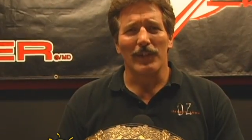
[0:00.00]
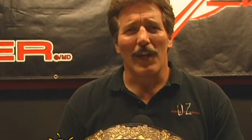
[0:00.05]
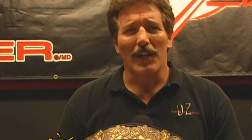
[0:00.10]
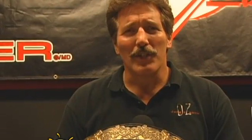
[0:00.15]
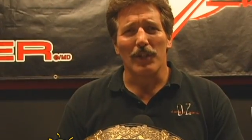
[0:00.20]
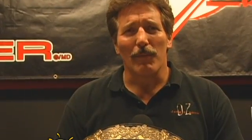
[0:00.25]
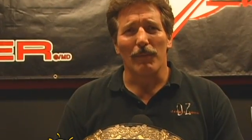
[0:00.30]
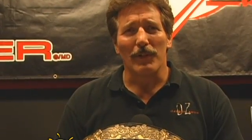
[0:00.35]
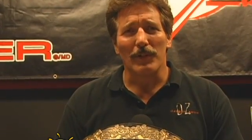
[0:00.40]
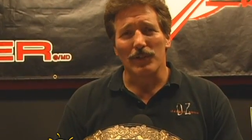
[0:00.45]
was
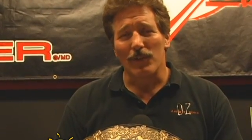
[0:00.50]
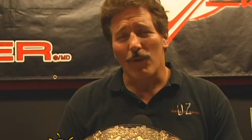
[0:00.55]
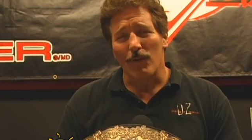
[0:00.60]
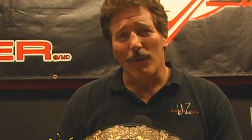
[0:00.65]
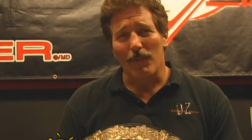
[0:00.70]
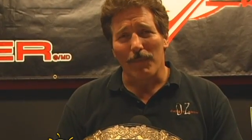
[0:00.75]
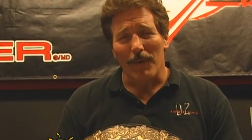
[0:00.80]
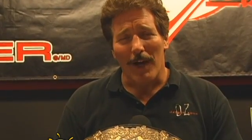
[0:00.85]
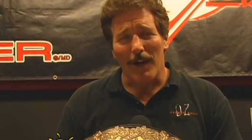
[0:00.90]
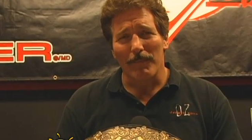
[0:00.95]
actually
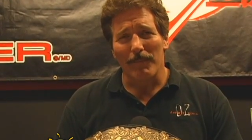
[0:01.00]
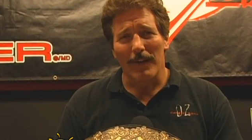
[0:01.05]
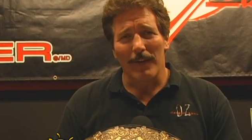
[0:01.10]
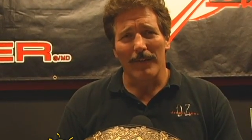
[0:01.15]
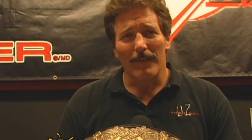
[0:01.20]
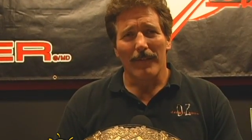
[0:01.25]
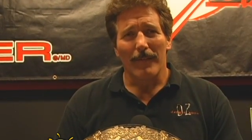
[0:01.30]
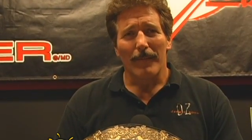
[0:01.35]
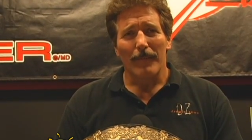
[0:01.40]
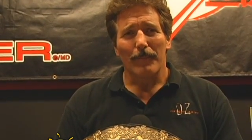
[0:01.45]
bestowed upon
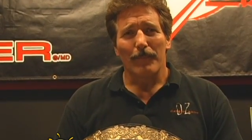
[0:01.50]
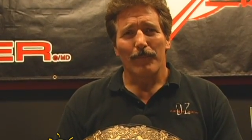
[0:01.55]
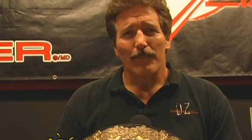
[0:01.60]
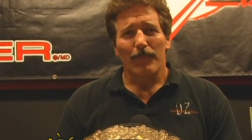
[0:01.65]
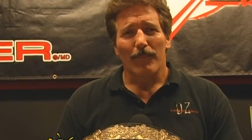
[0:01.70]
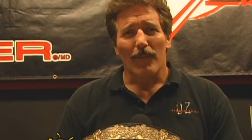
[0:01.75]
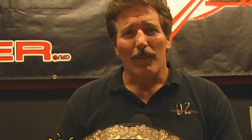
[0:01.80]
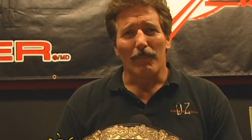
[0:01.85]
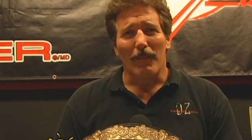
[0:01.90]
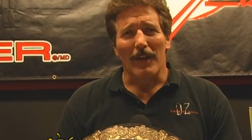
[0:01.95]
me
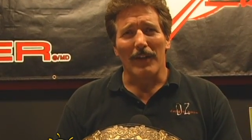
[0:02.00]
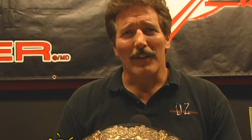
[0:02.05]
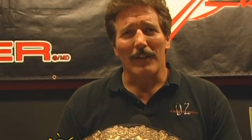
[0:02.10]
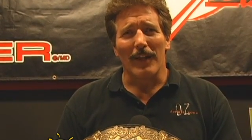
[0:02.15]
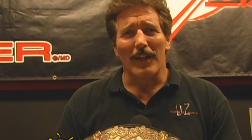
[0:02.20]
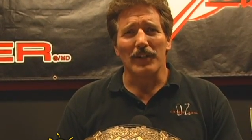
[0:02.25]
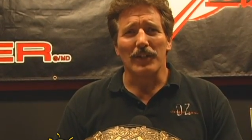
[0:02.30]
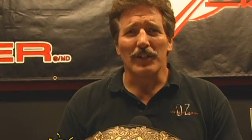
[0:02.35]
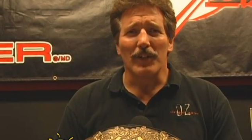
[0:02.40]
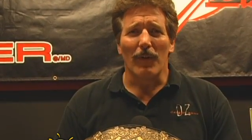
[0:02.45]
by the
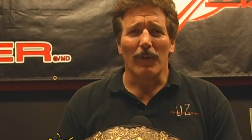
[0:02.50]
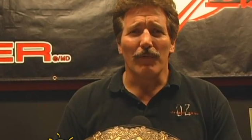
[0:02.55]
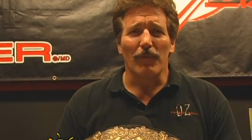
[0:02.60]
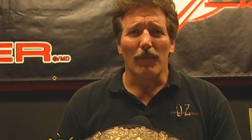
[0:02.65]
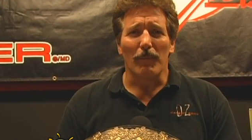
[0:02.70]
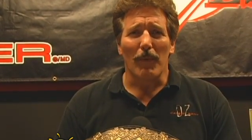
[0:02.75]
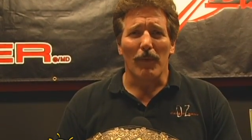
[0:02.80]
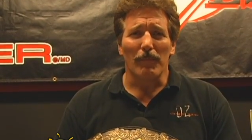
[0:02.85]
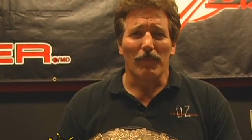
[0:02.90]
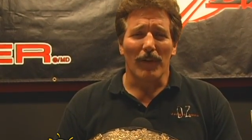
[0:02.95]
legendary
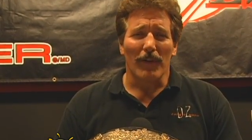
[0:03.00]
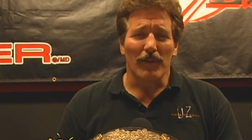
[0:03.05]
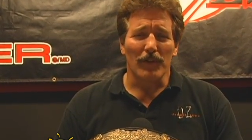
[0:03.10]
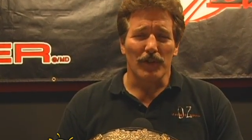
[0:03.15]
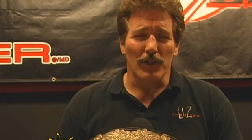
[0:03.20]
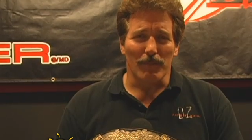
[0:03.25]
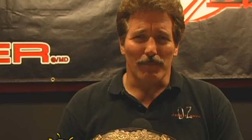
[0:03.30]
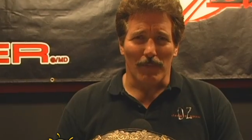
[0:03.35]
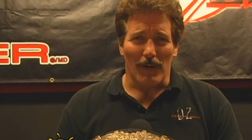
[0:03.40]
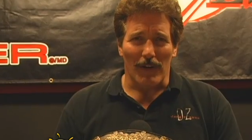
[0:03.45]
football player
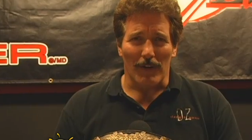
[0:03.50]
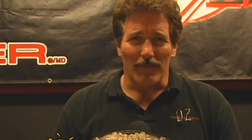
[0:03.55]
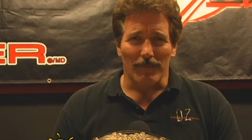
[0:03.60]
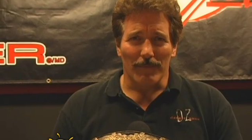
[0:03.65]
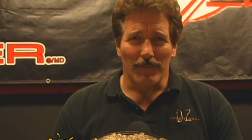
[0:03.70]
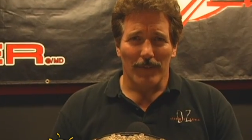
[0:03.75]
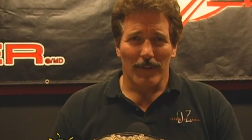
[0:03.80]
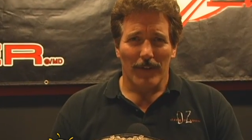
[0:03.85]
Jim Brown.